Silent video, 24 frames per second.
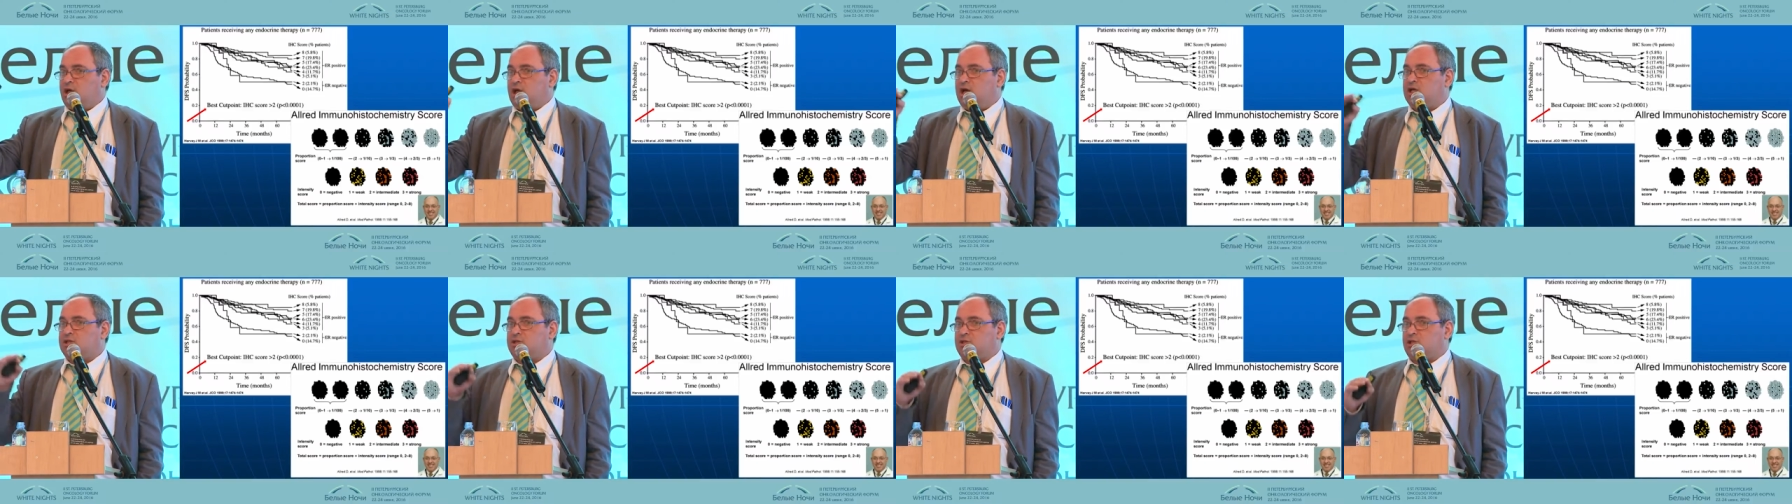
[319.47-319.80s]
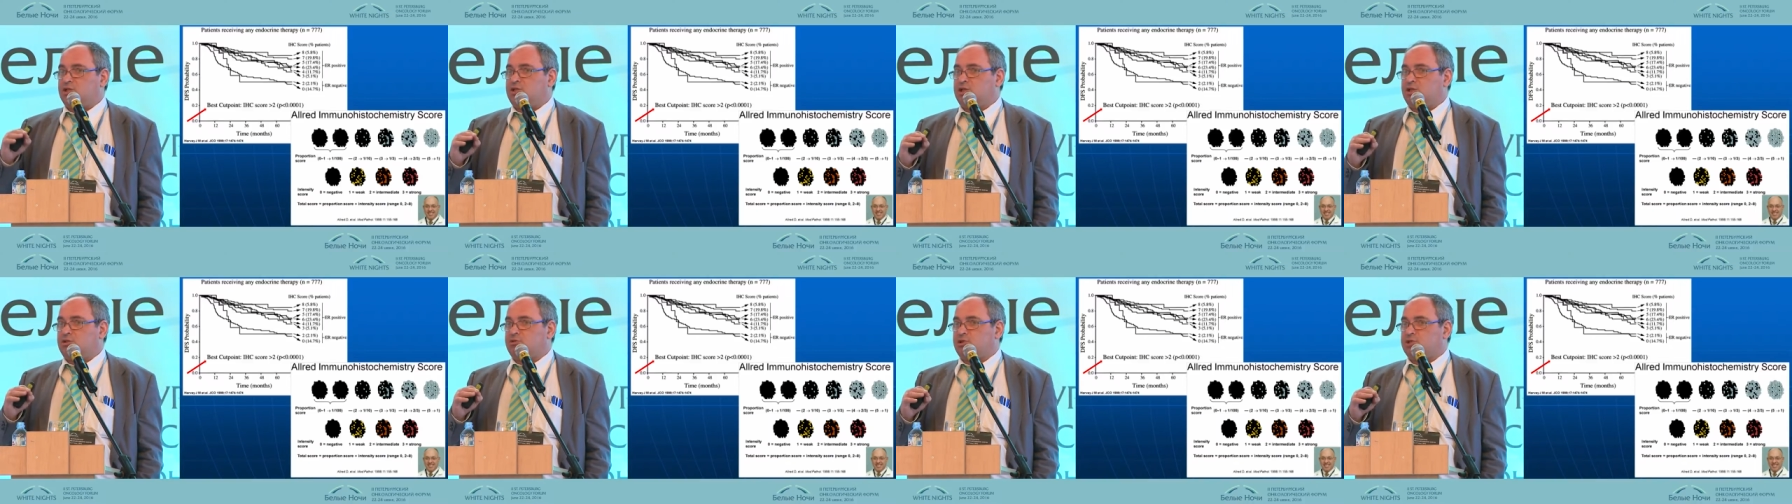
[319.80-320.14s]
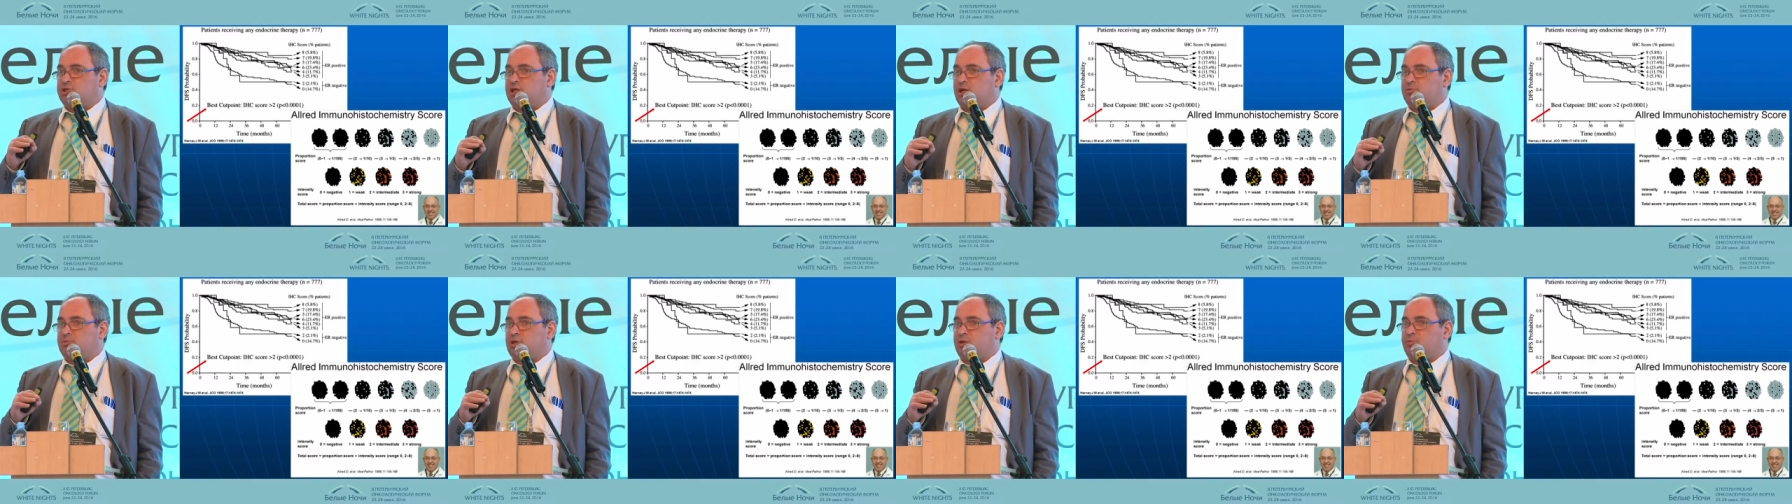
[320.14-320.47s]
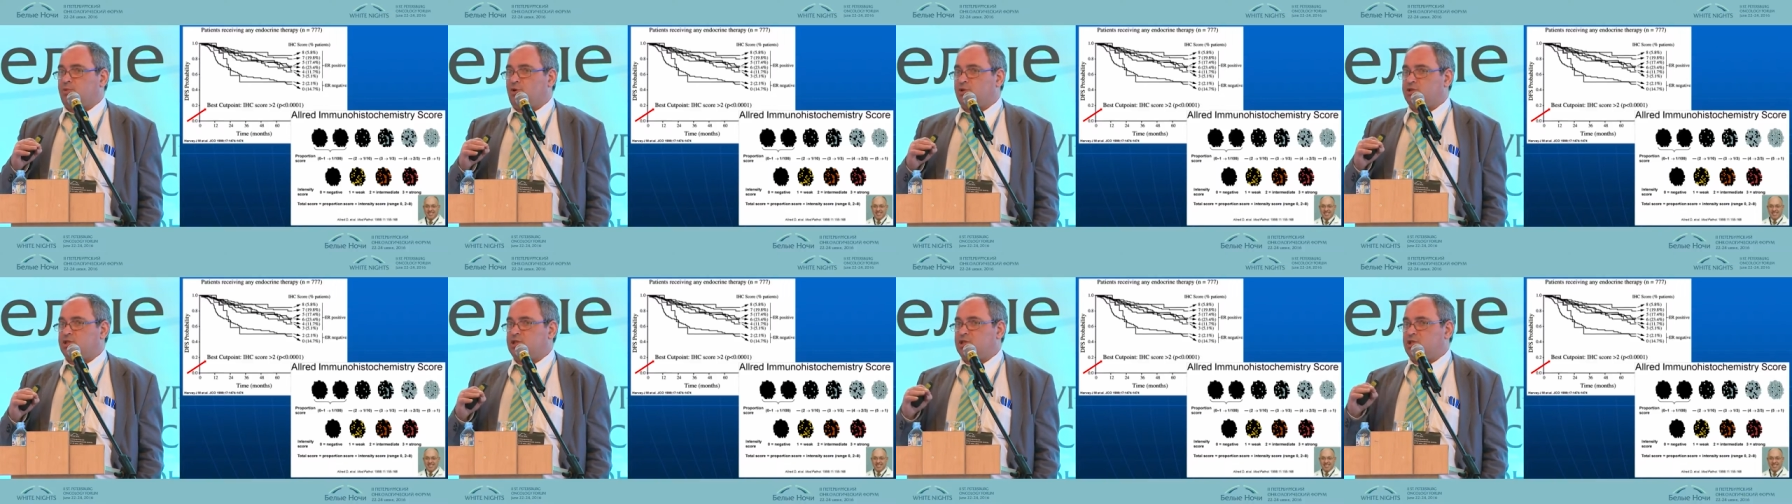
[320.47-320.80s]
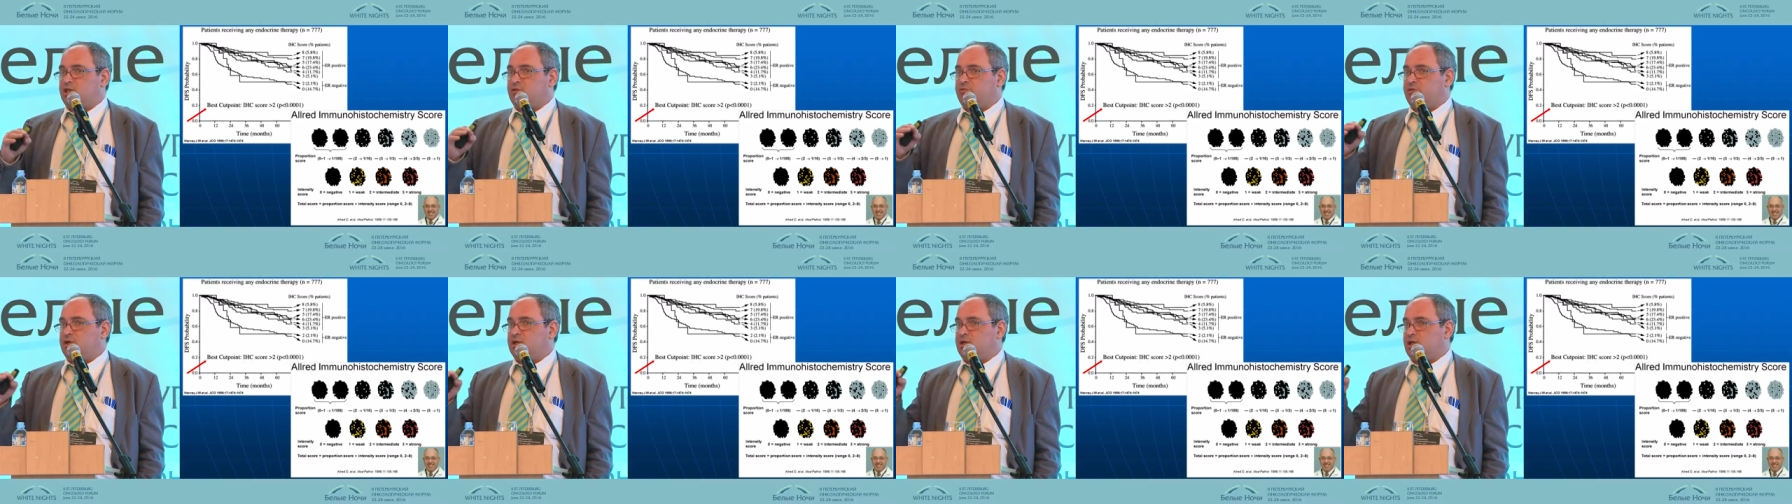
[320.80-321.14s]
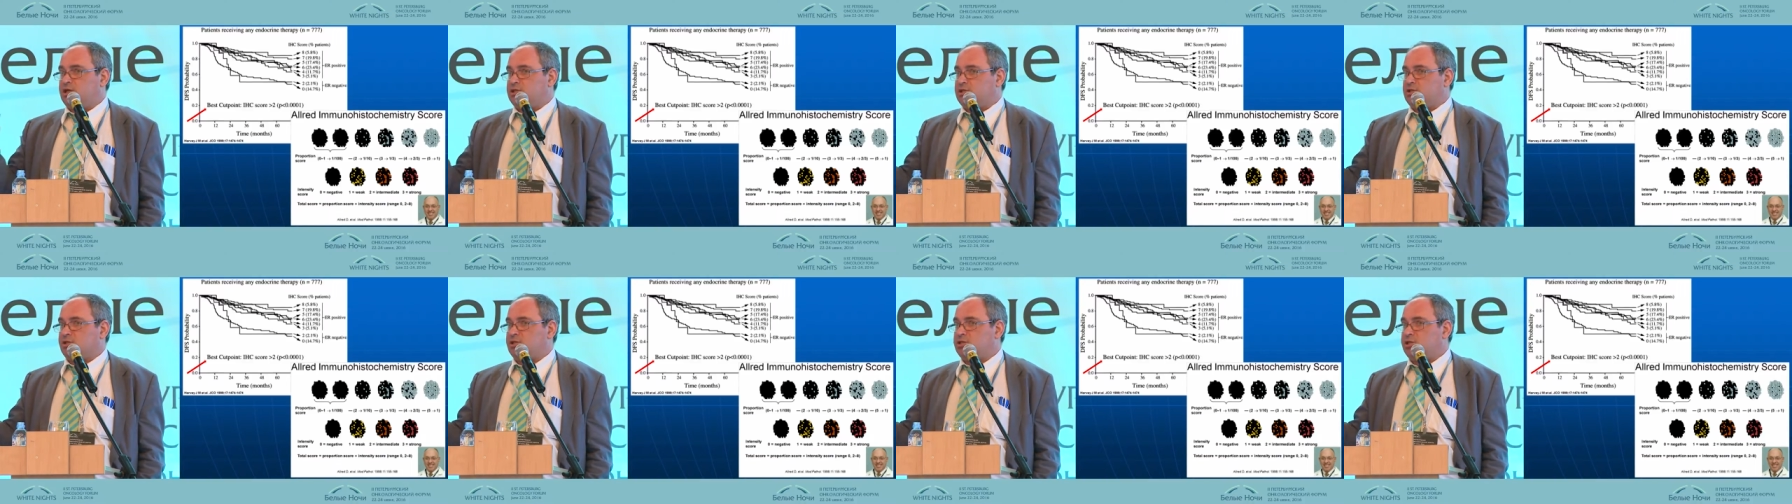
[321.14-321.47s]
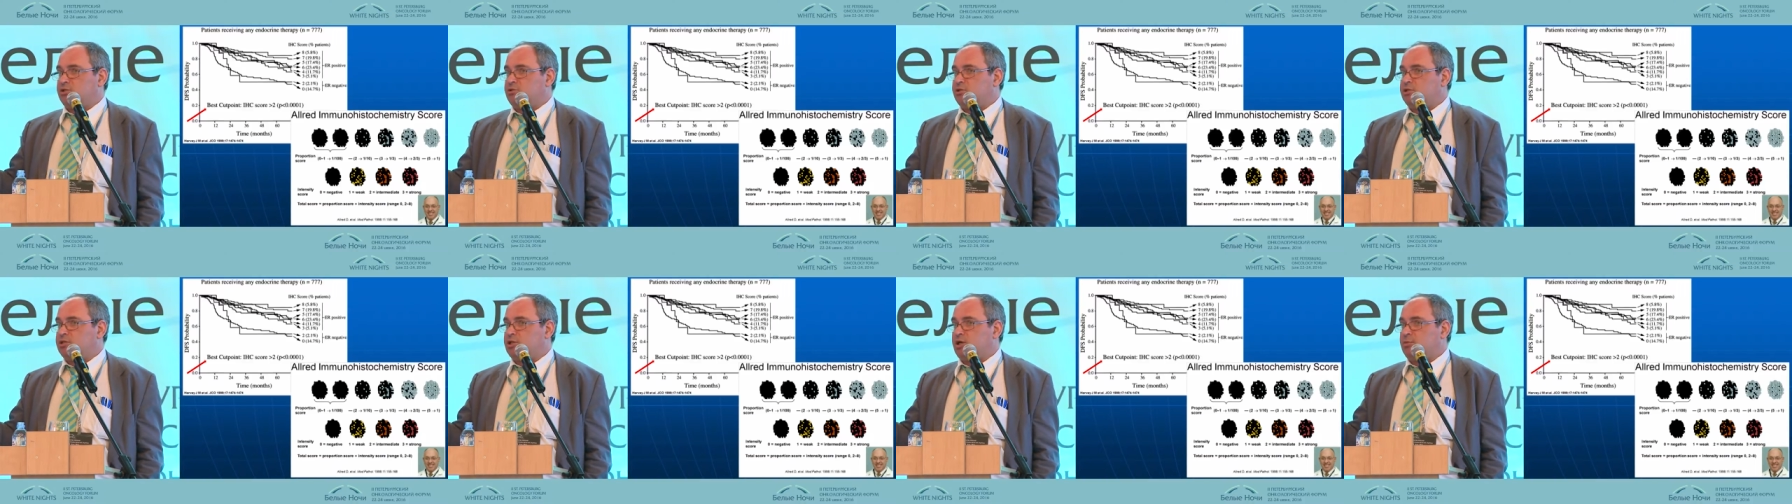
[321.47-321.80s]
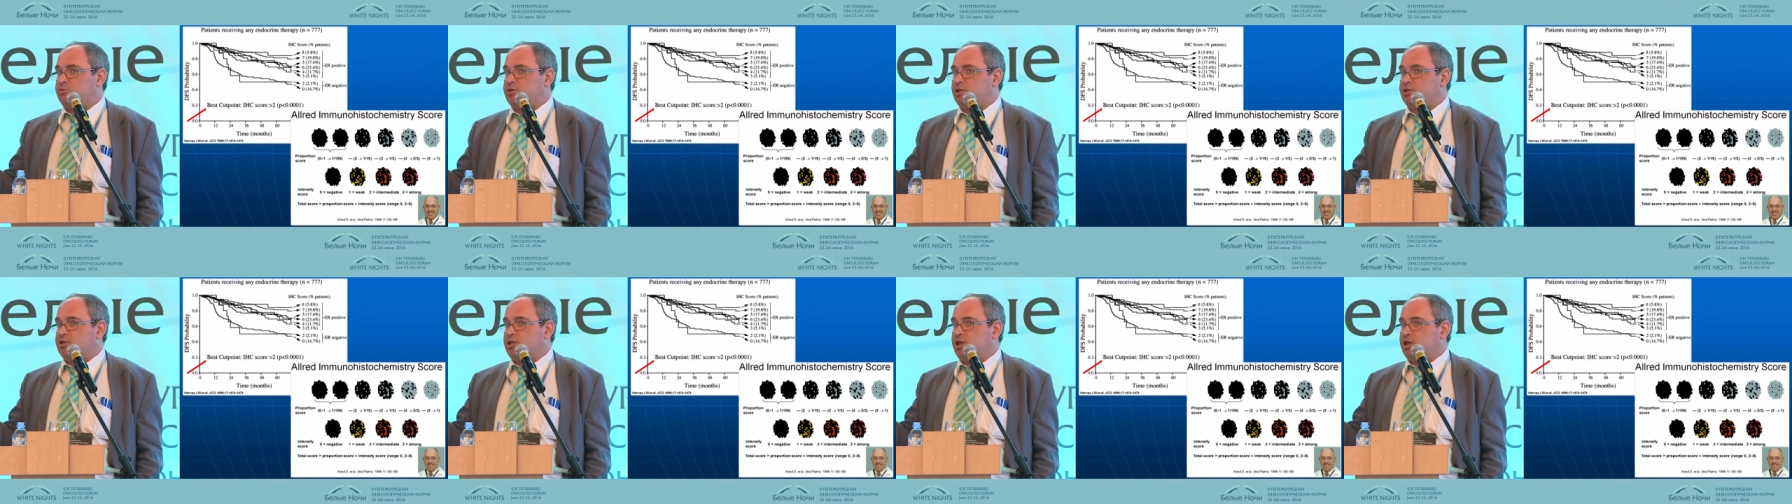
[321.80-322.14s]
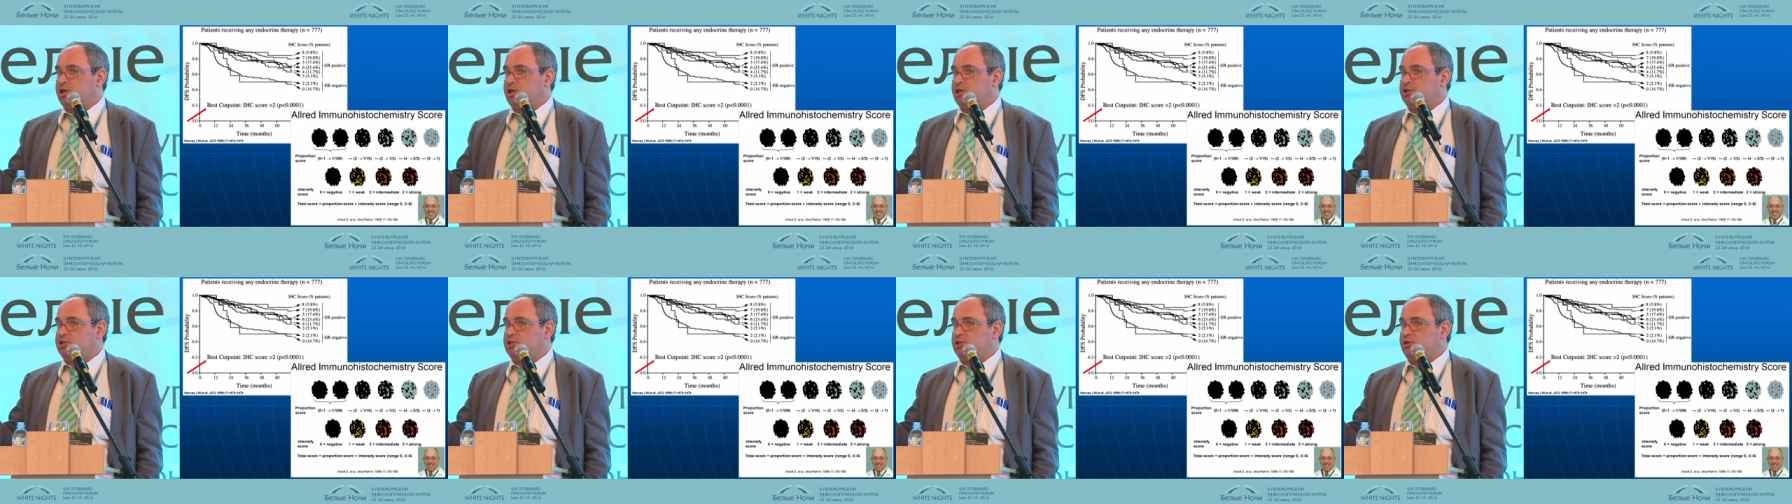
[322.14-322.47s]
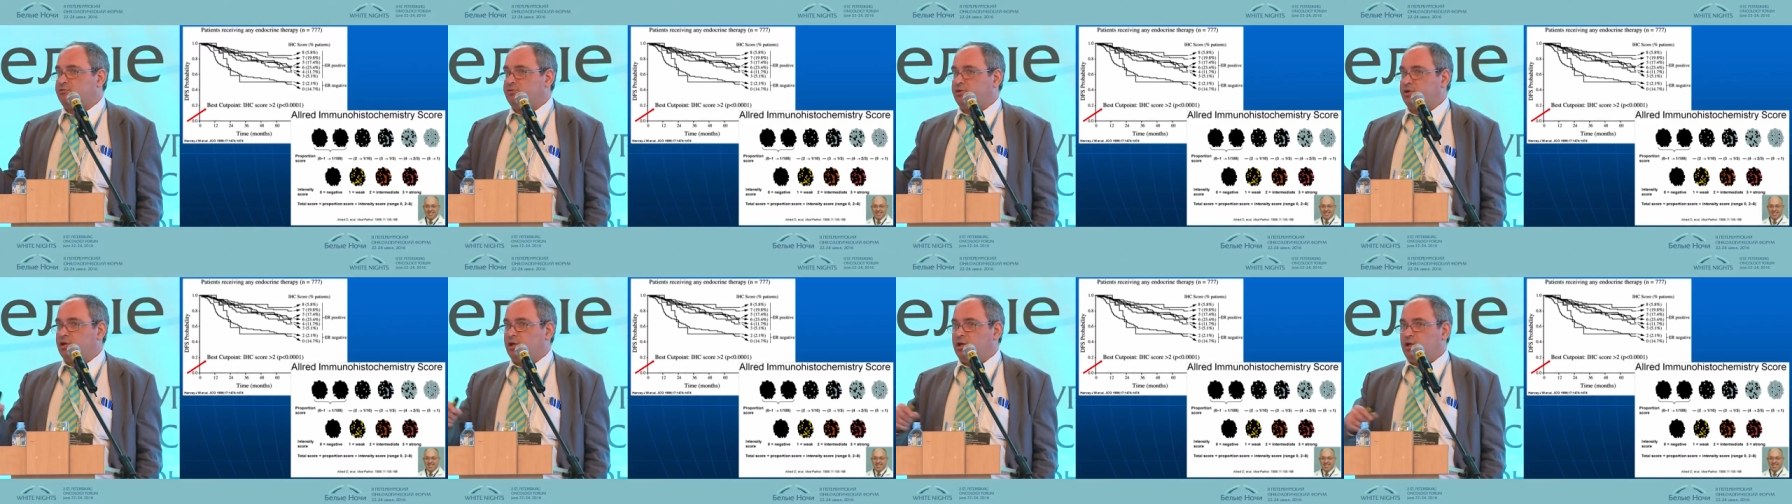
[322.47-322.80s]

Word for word: estrogen receptor positive and estrogen receptor negative.